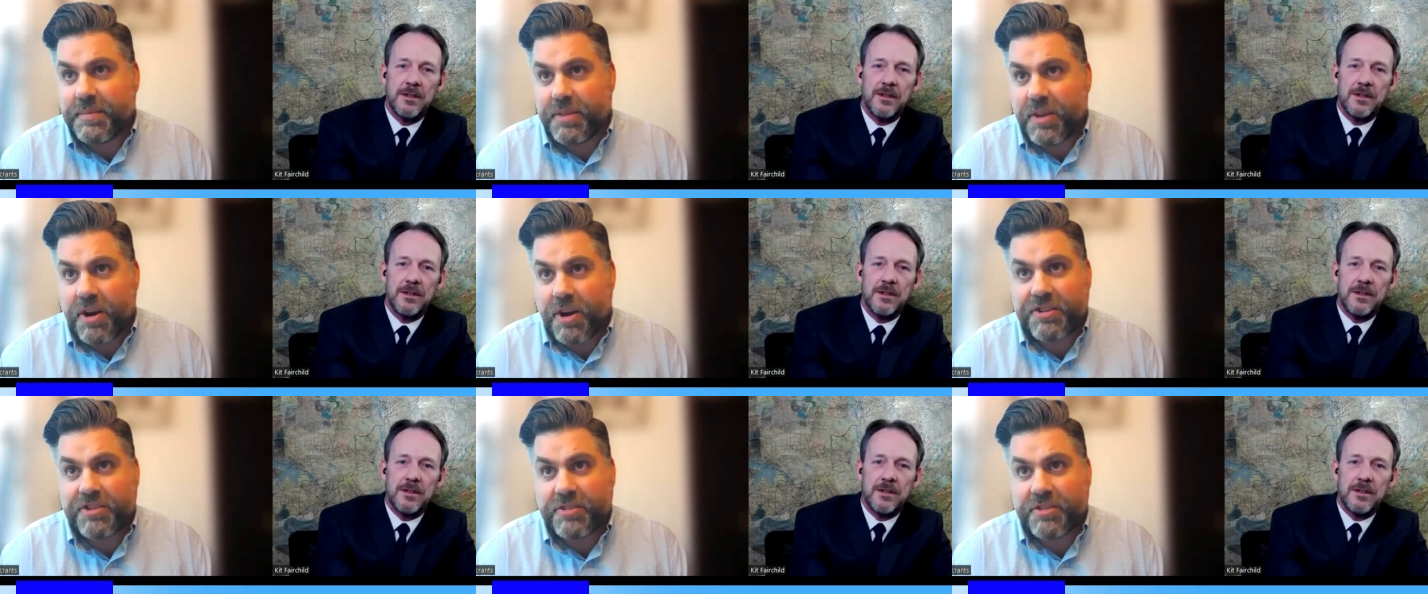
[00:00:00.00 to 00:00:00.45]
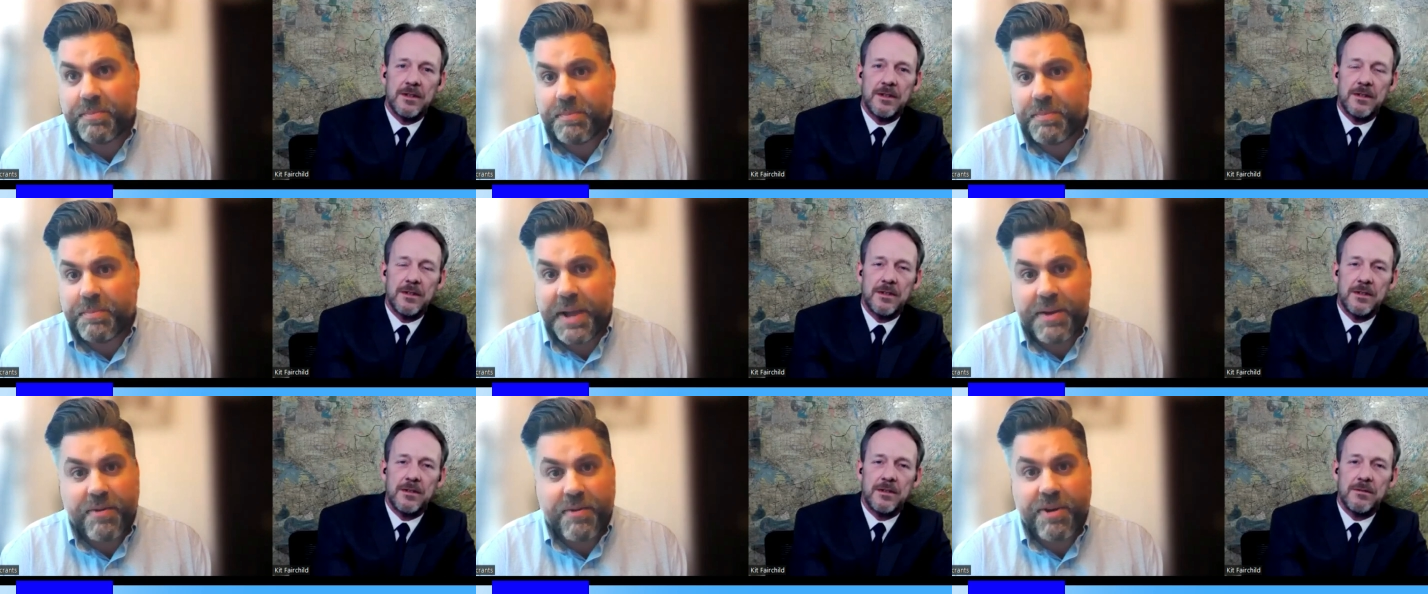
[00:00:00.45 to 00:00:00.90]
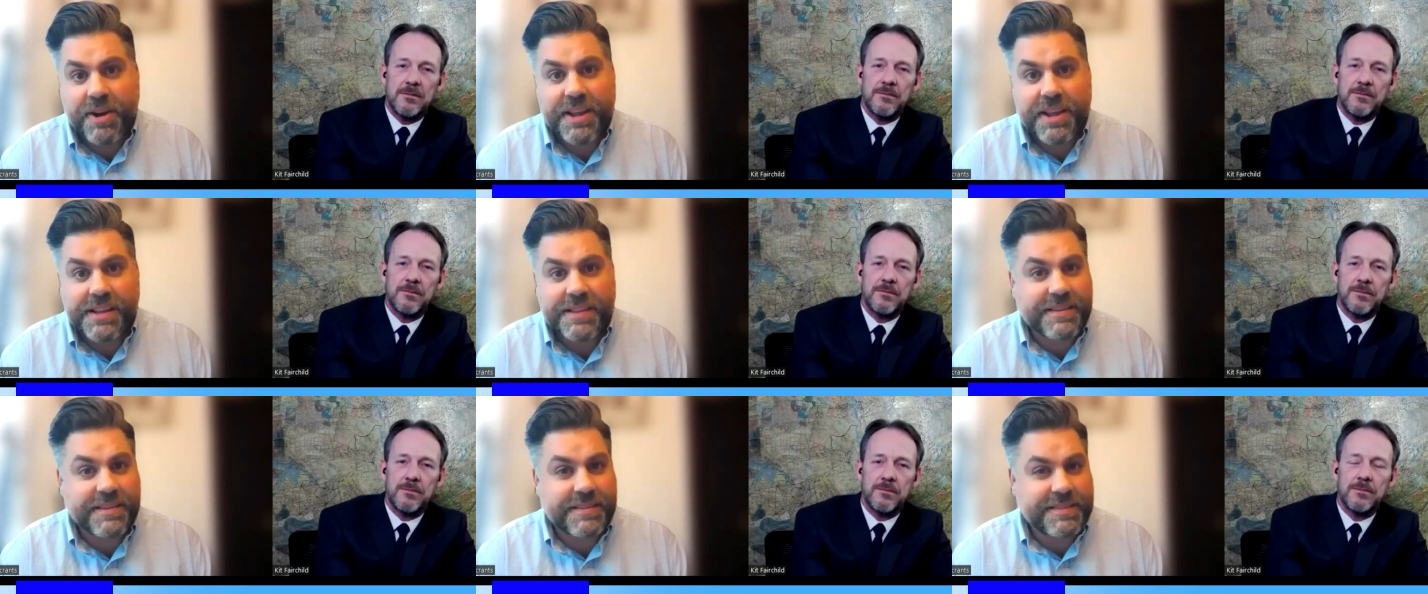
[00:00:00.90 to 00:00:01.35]
Speaker 1: largest minority
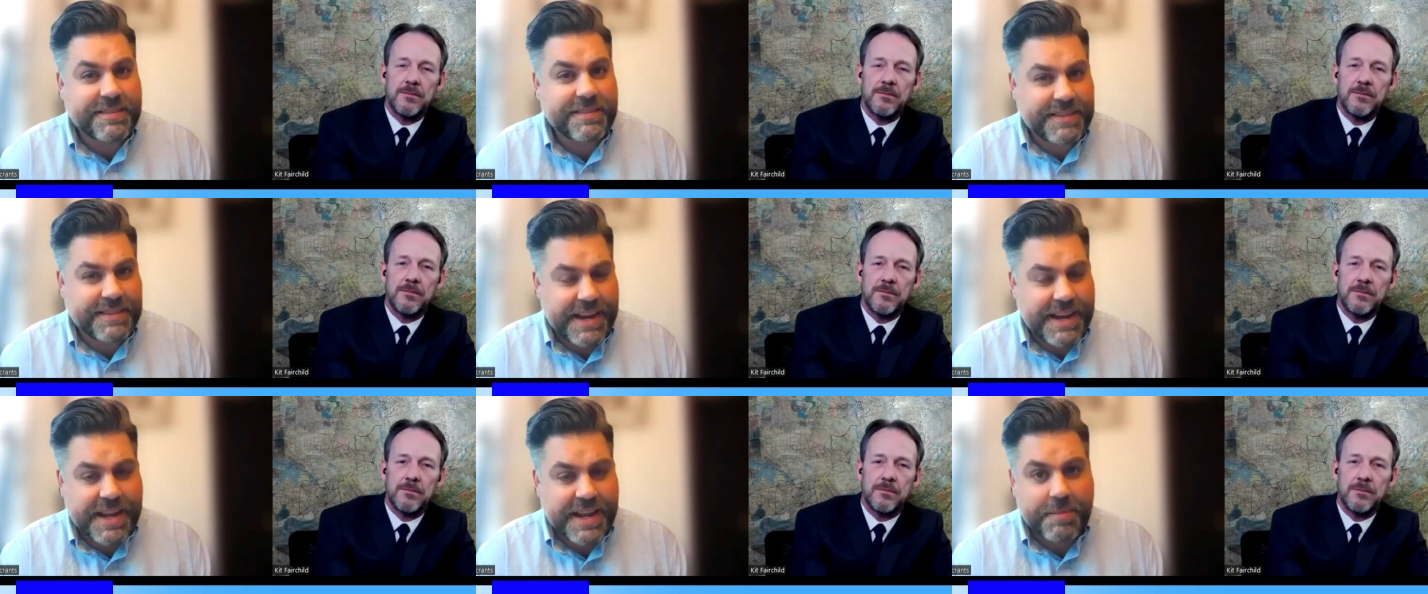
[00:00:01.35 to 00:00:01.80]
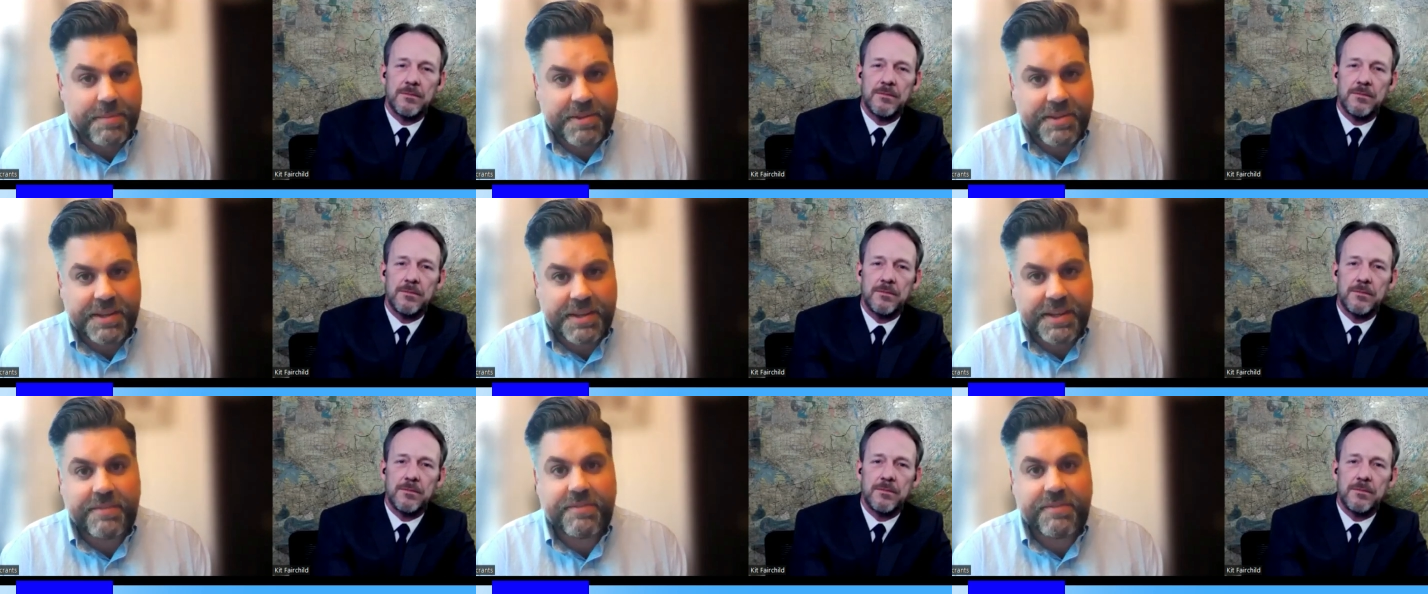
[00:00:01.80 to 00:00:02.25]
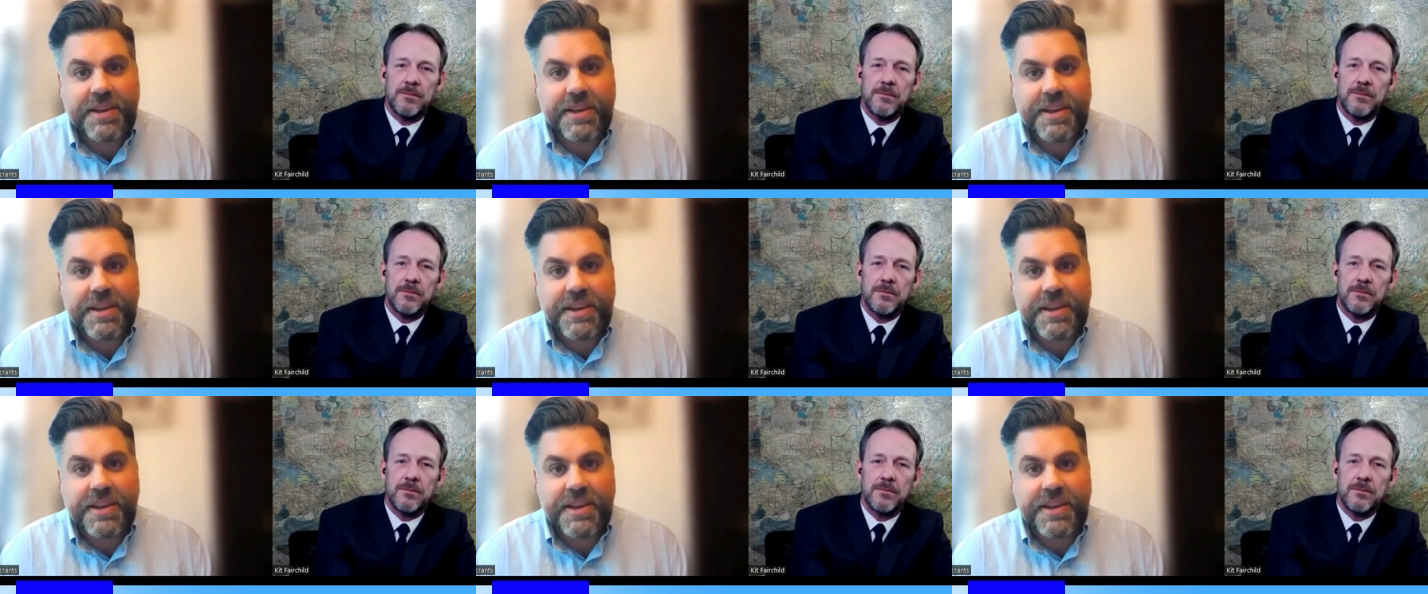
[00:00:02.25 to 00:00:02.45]
in the state i believe